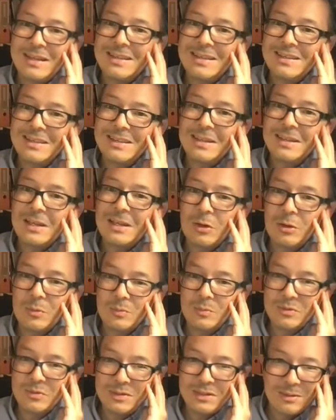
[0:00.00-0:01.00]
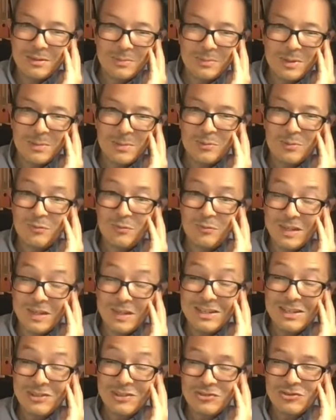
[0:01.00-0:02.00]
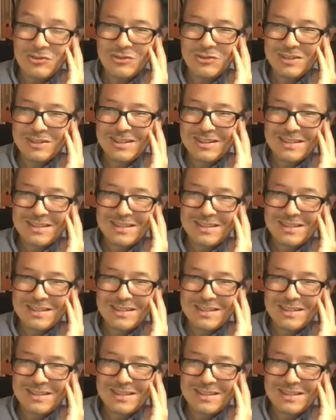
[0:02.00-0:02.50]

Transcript: Anything that helps young people finish